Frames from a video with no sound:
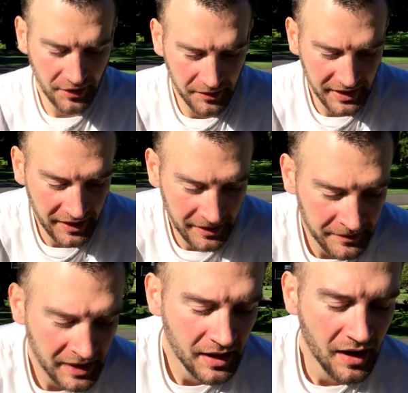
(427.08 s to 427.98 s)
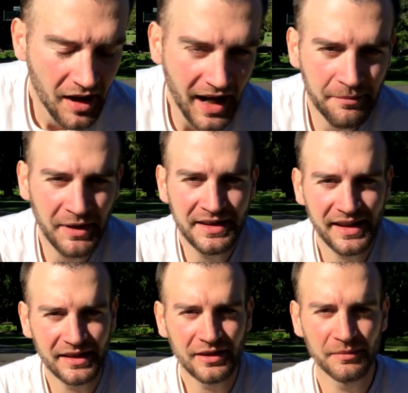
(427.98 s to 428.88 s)
we were there. I had my
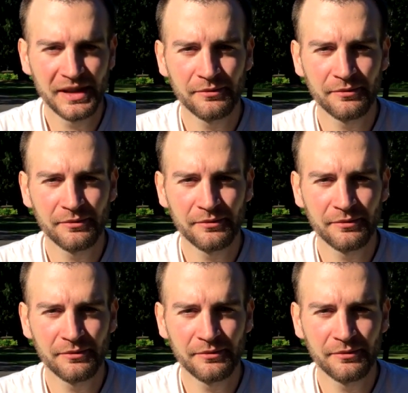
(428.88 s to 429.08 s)
ticket on me.